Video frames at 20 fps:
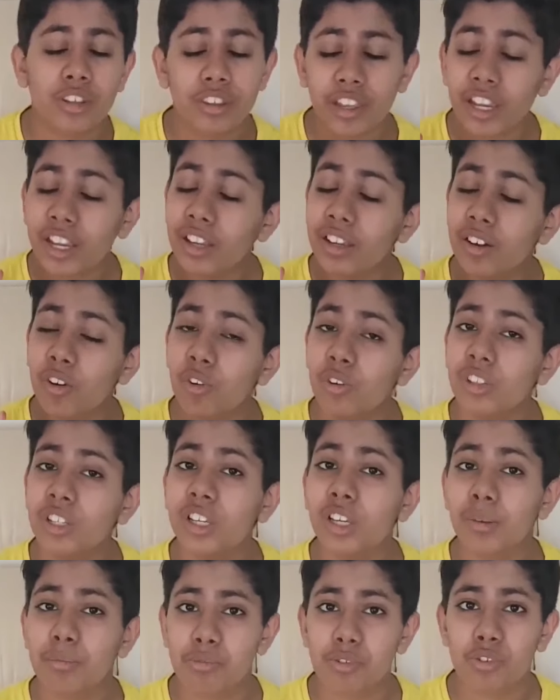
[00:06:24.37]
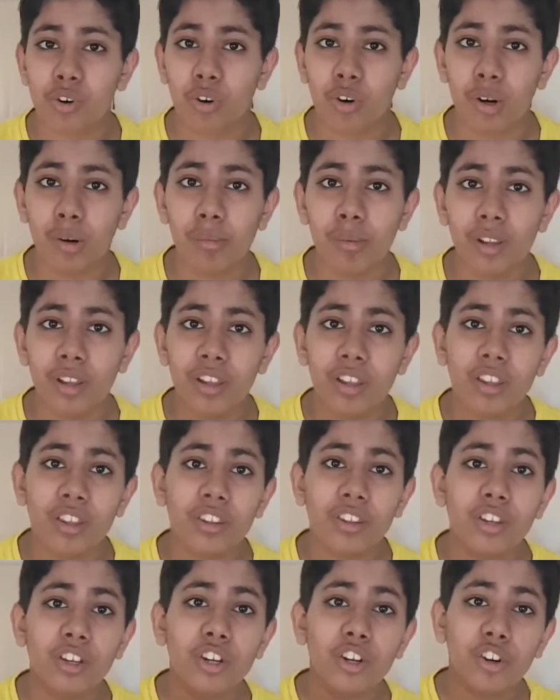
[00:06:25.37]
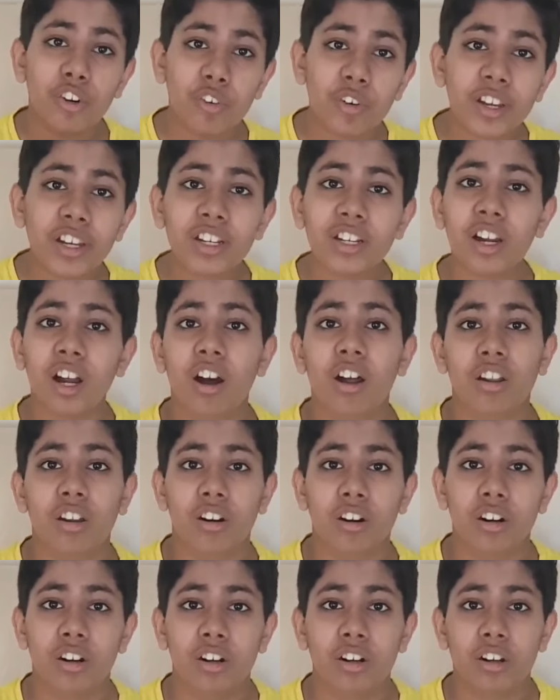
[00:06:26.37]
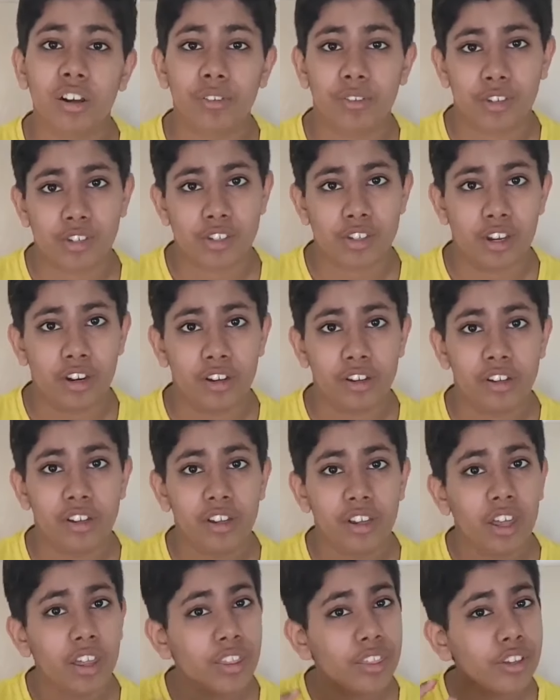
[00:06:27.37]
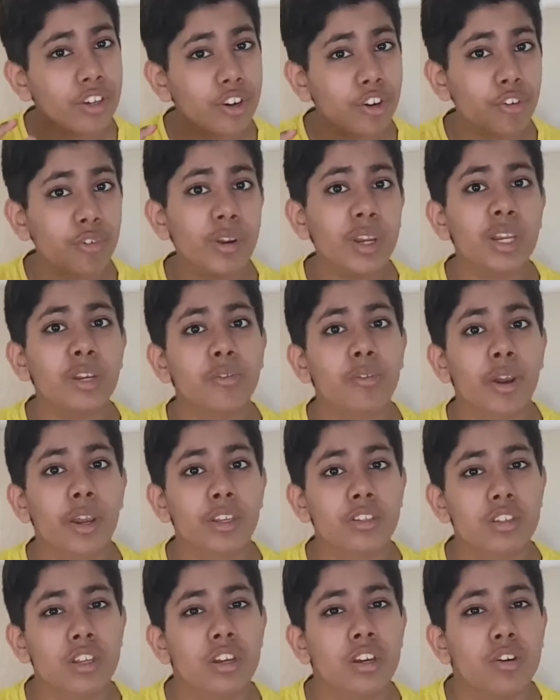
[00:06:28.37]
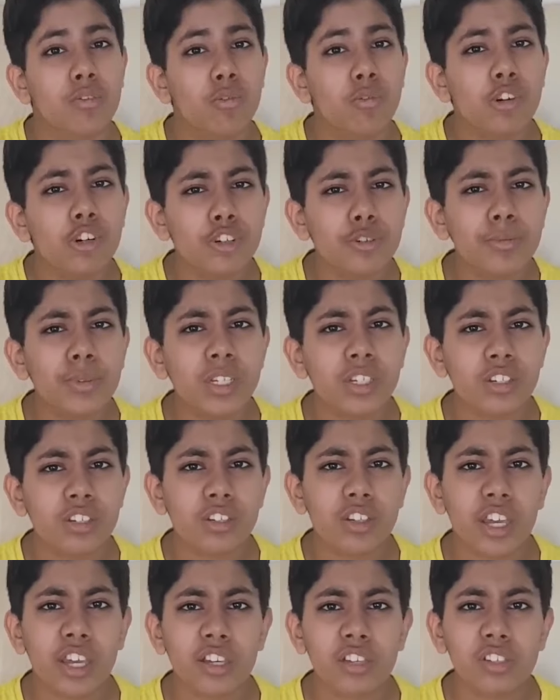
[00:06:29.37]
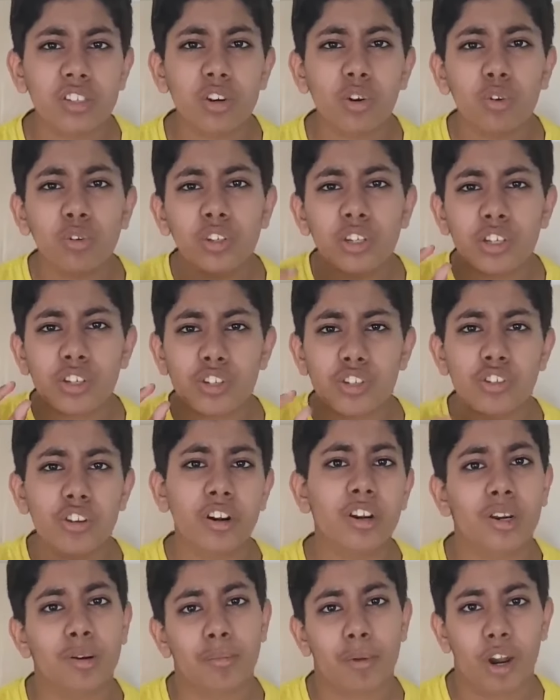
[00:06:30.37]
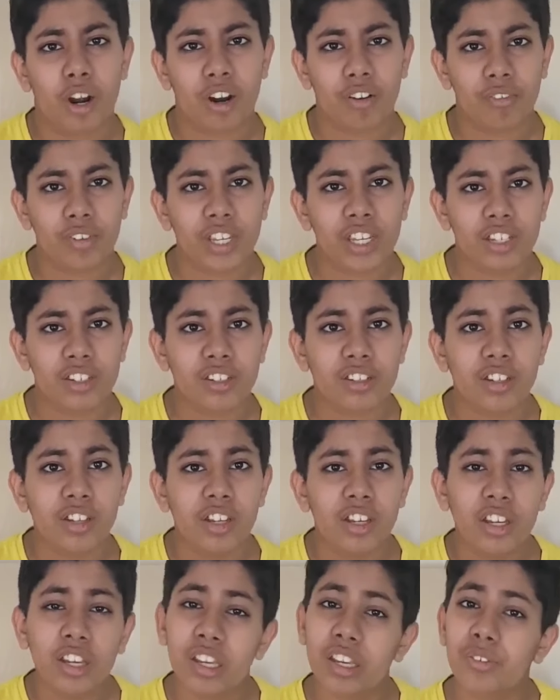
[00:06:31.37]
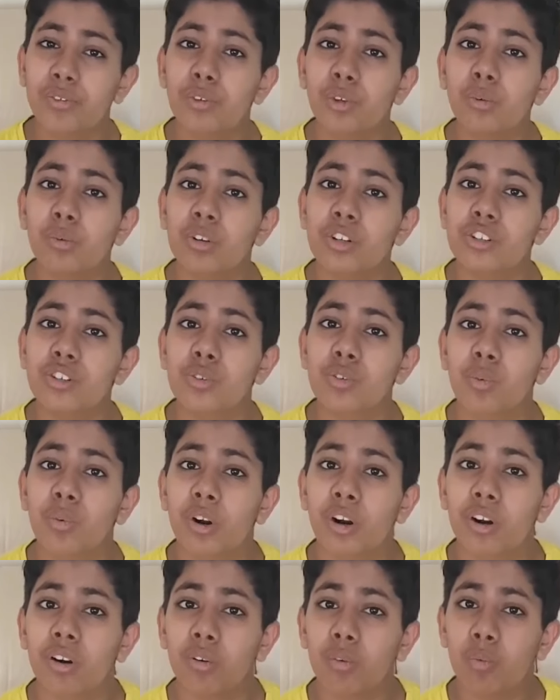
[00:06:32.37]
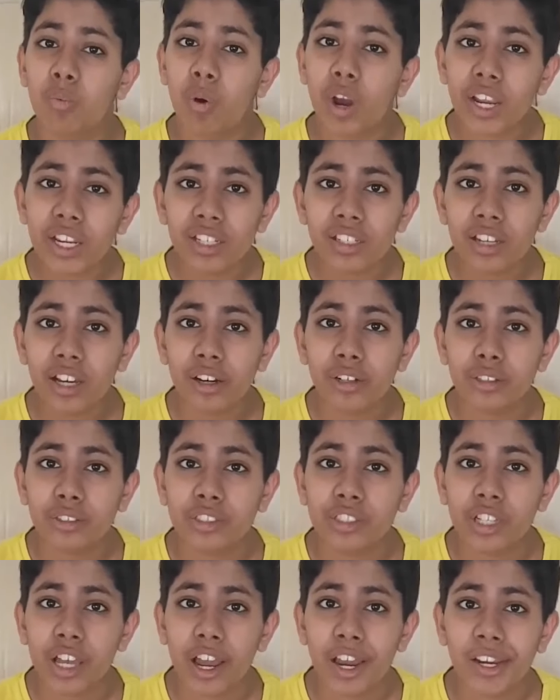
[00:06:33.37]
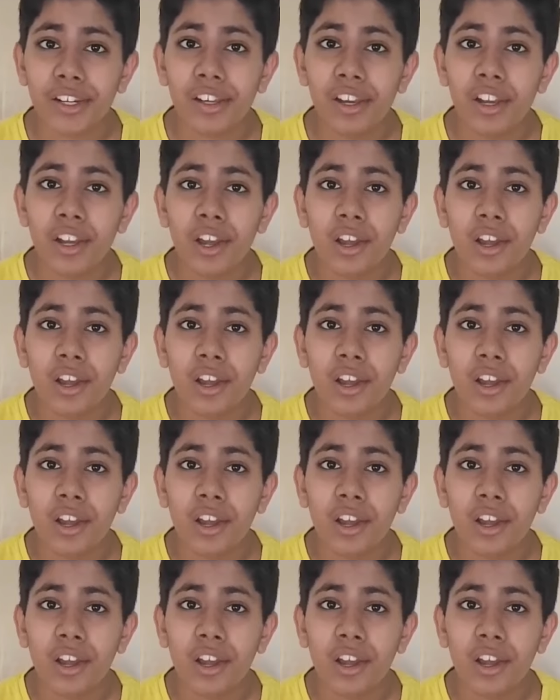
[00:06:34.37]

they only absorb the green color of the sun, the green rays, which means it takes only a certain amount of heat. If you were to wear white outside,